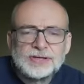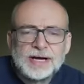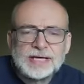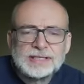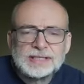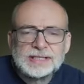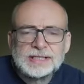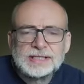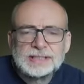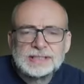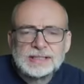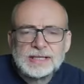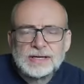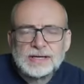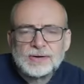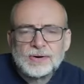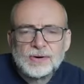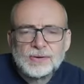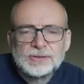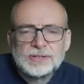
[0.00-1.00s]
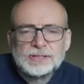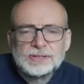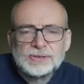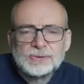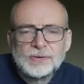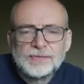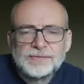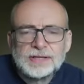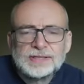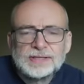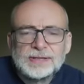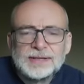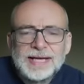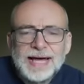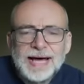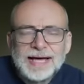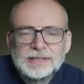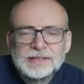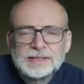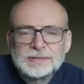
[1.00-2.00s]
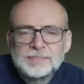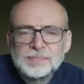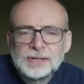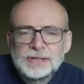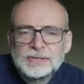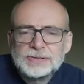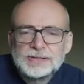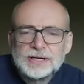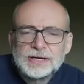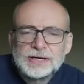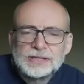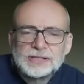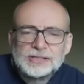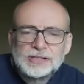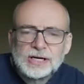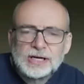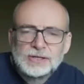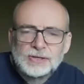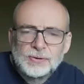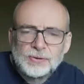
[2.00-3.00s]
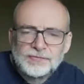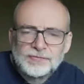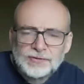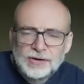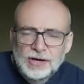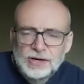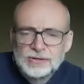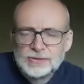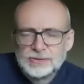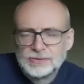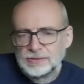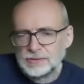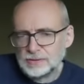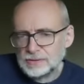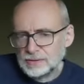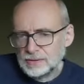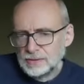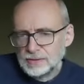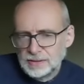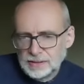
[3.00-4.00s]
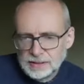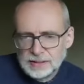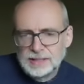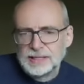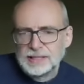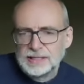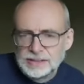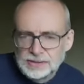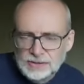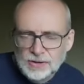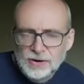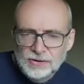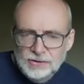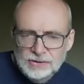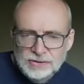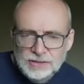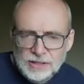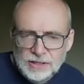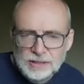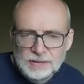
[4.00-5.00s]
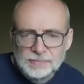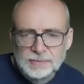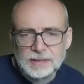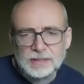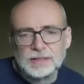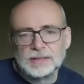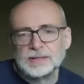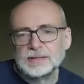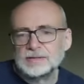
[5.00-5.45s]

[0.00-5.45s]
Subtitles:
transiting sun on his north node. So he has his Pluto conjunct north node in his horoscope.